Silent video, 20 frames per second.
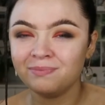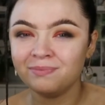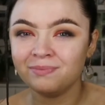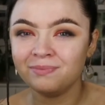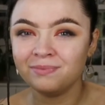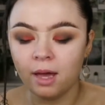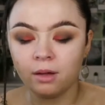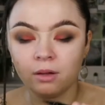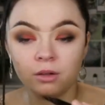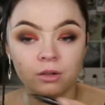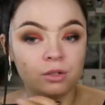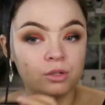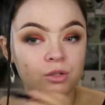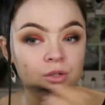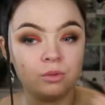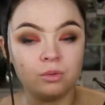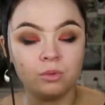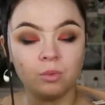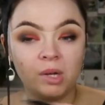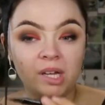Yeah, I'm gonna
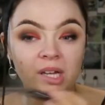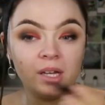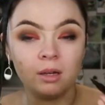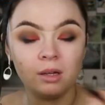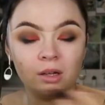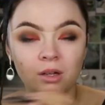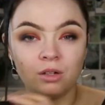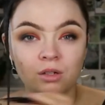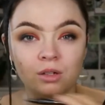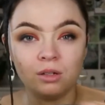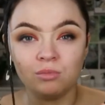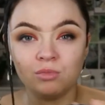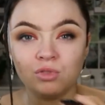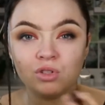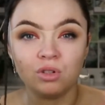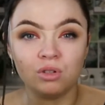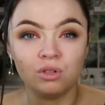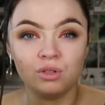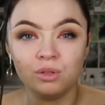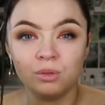do the wing. I'm just
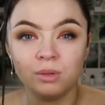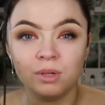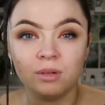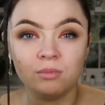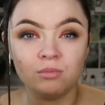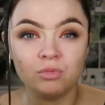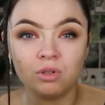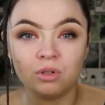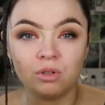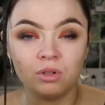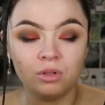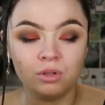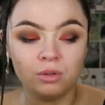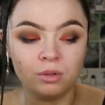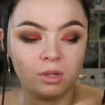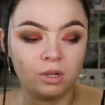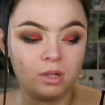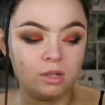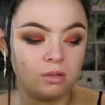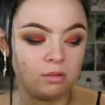gonna do it. I'm just gonna do it,
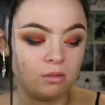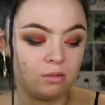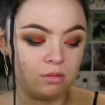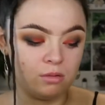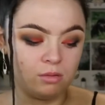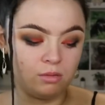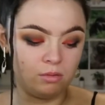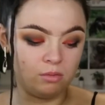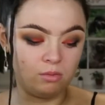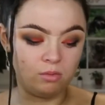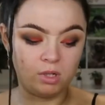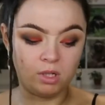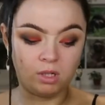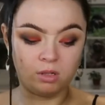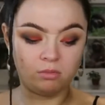guys. I'm gonna do the wing.